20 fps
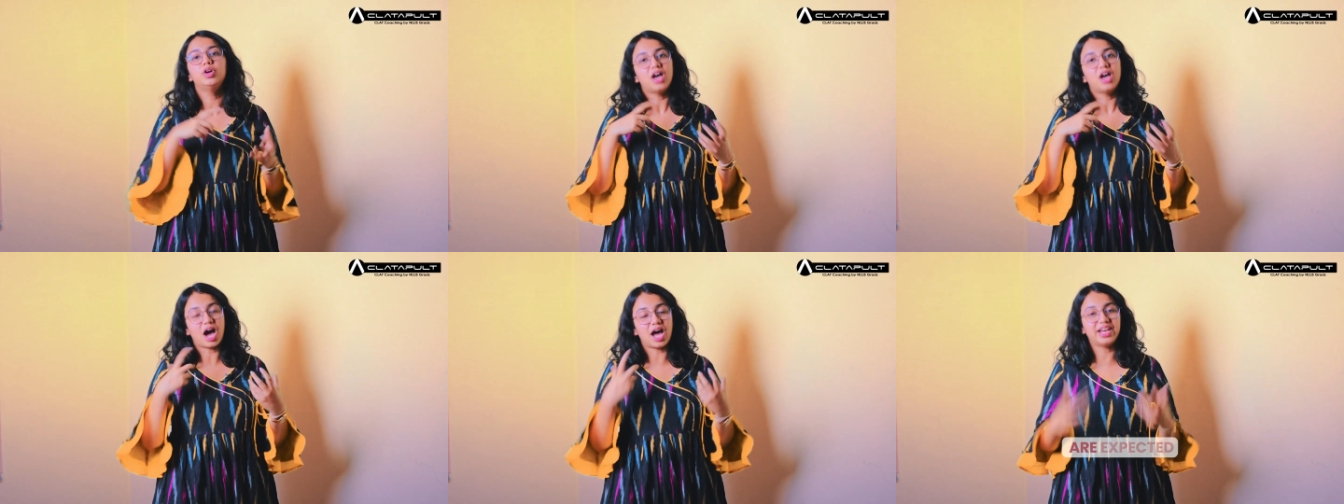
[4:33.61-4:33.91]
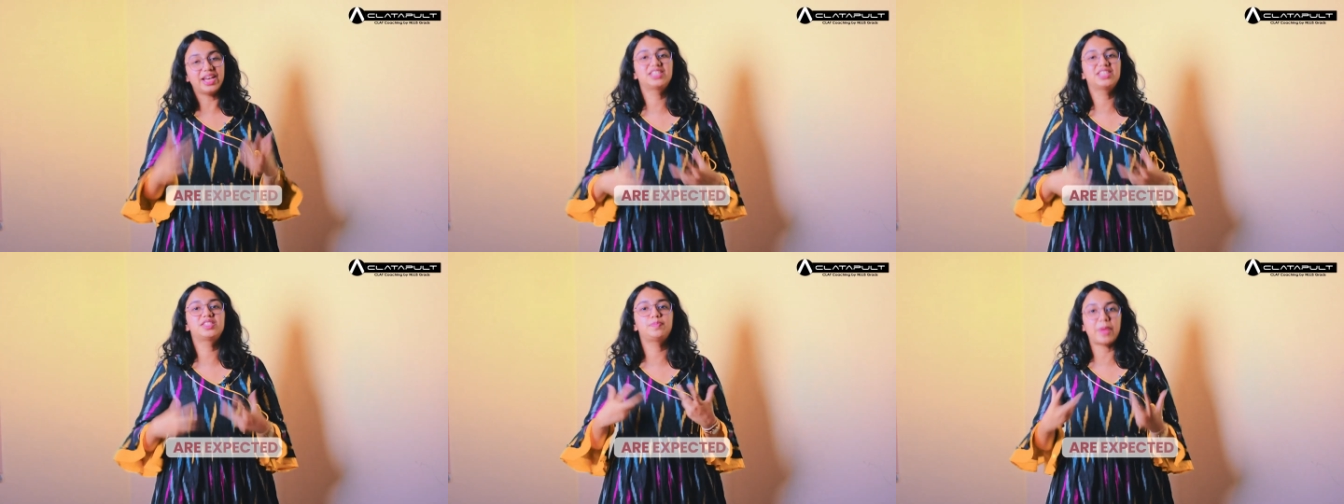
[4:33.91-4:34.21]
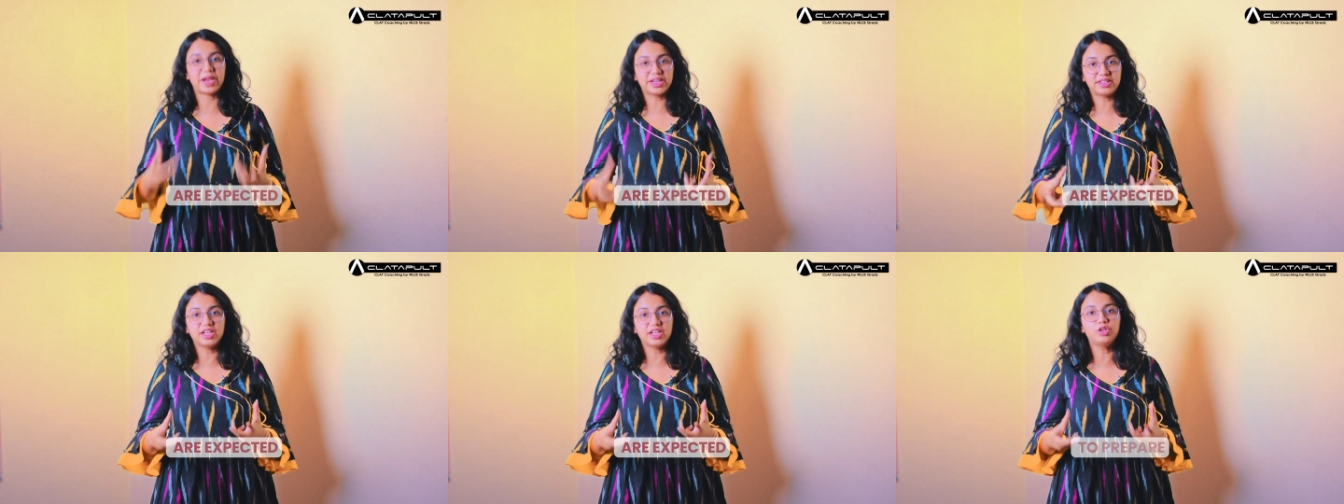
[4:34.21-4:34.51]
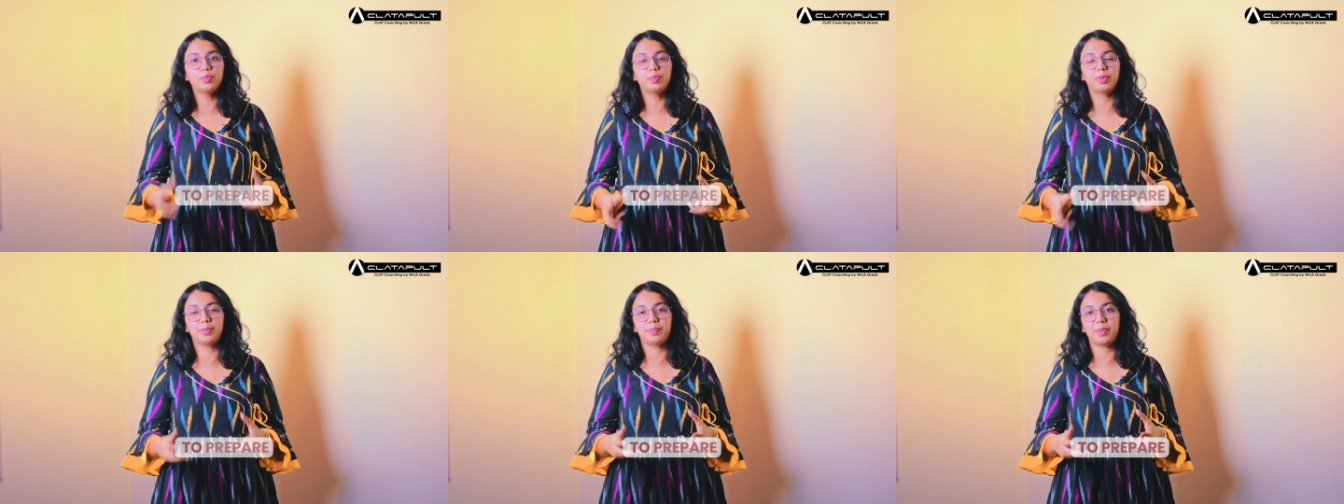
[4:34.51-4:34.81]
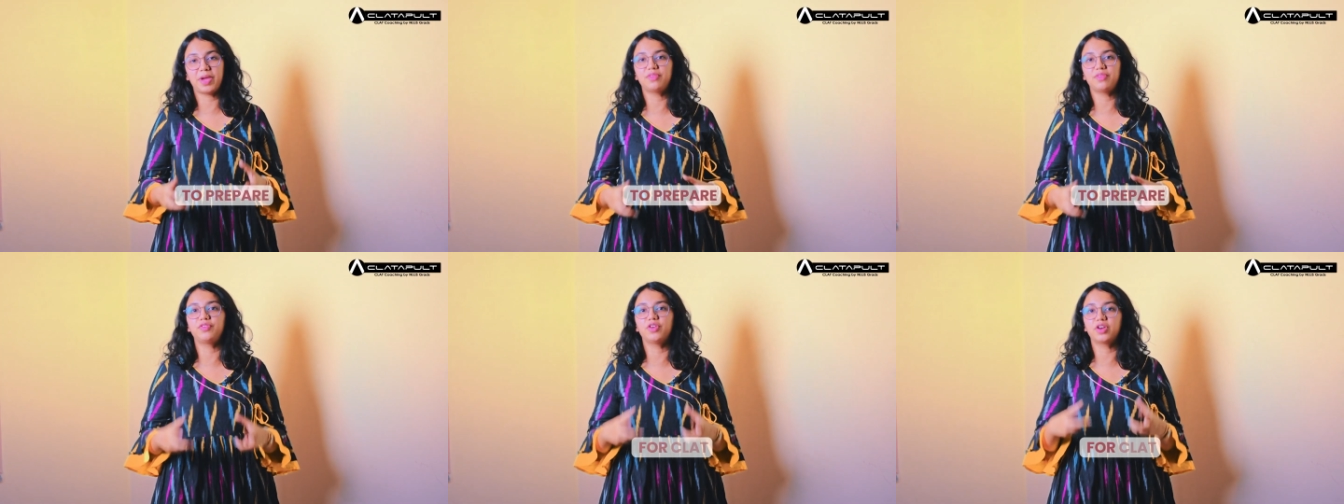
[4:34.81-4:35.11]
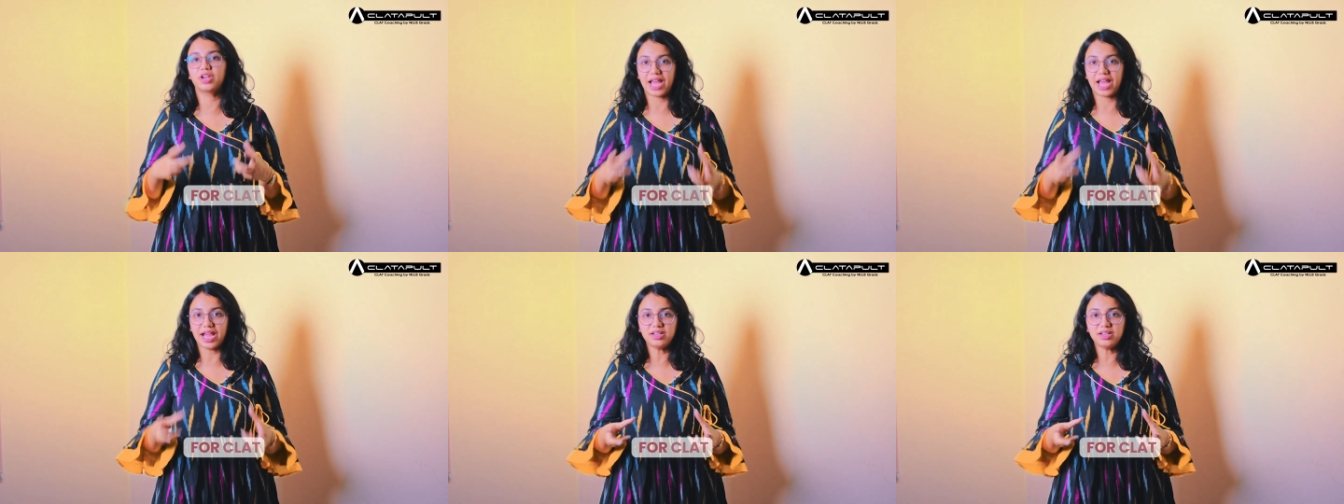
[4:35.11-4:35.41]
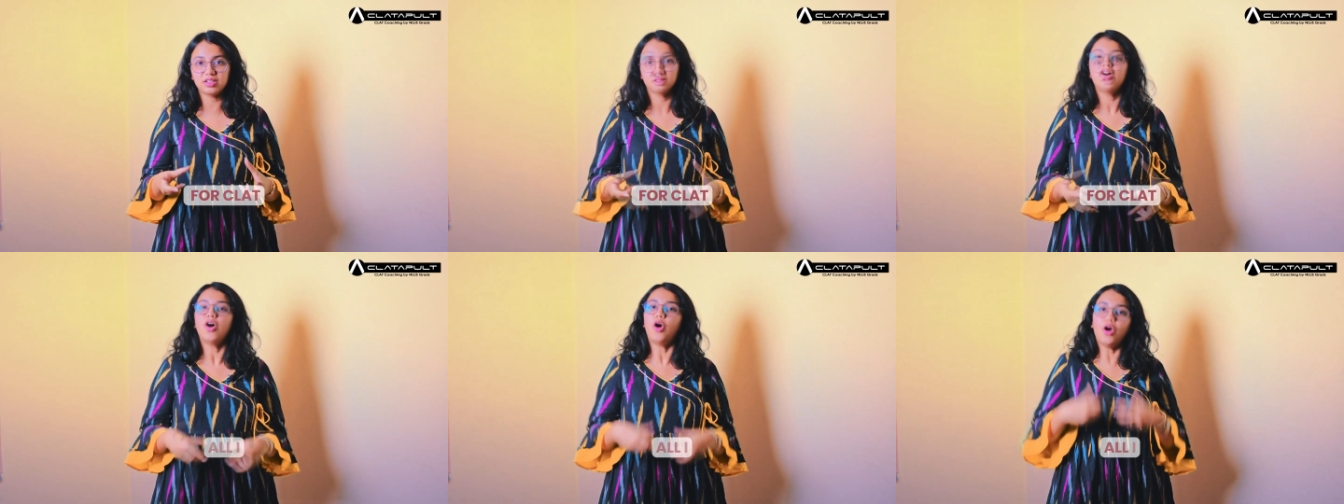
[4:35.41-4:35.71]
are expected to prepare for CLAT,
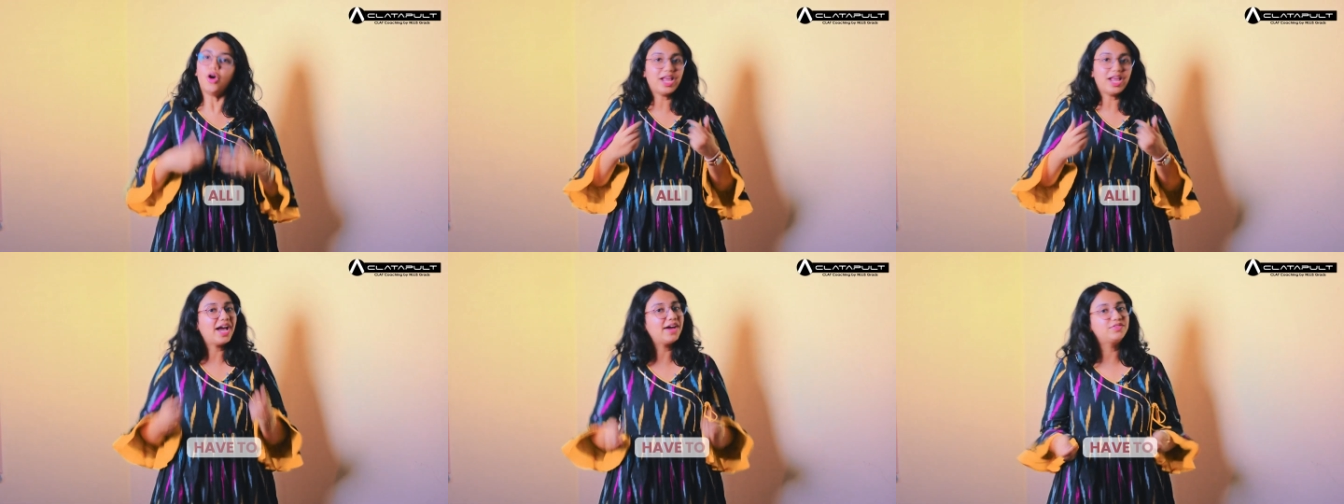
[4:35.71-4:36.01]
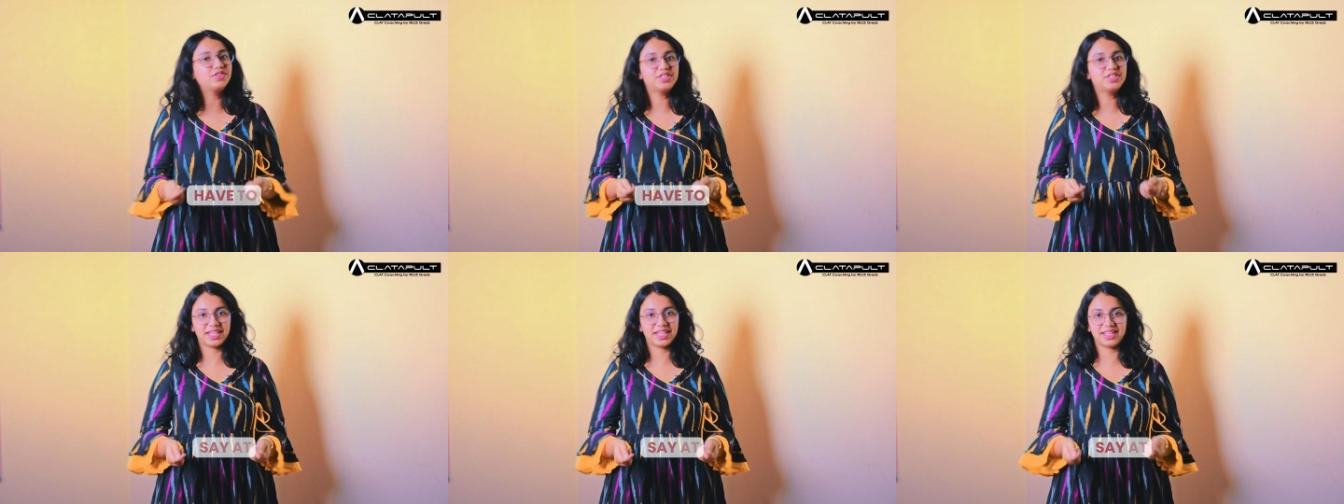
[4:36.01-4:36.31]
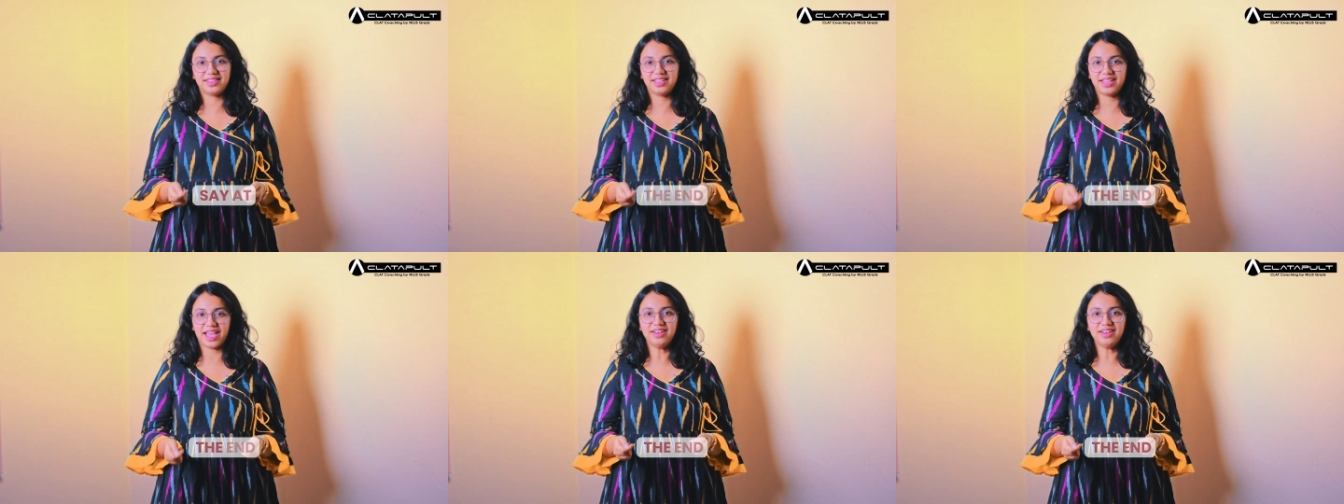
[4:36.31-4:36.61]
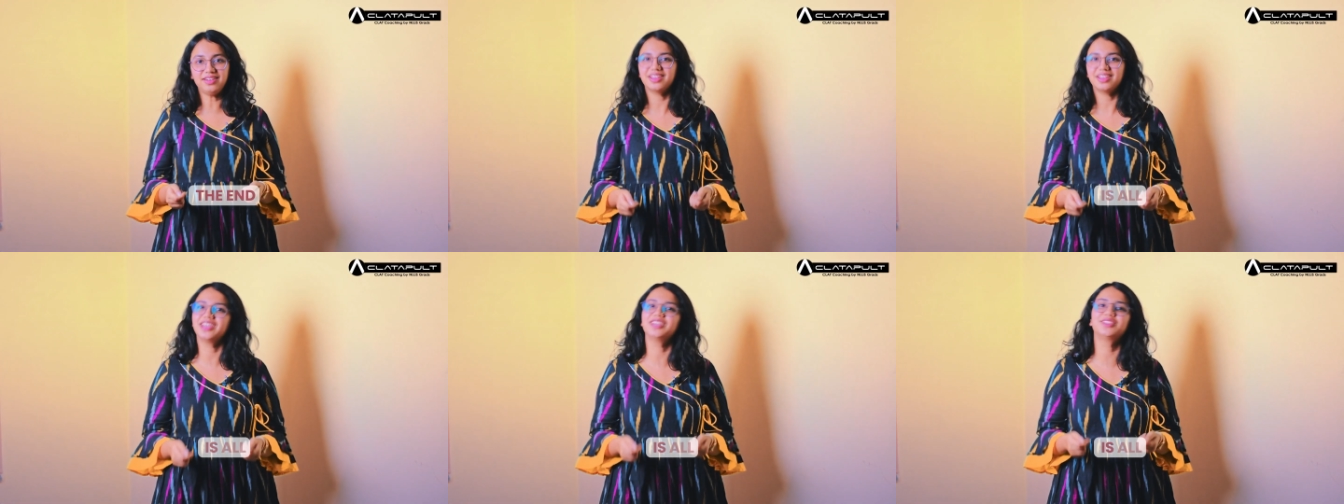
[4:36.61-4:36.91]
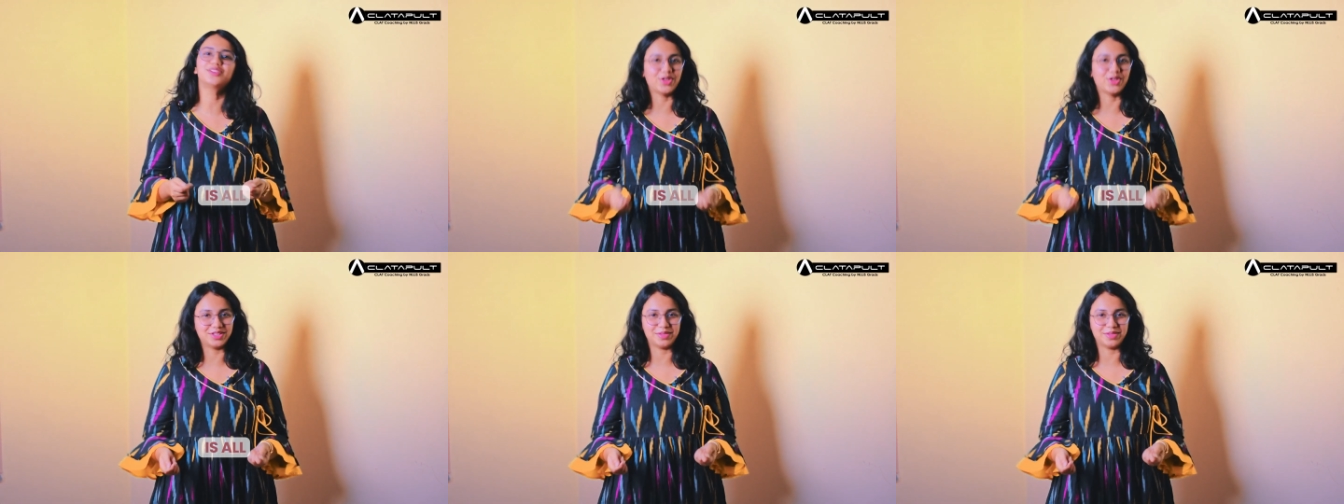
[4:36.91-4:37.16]
all I have to say at the end is all the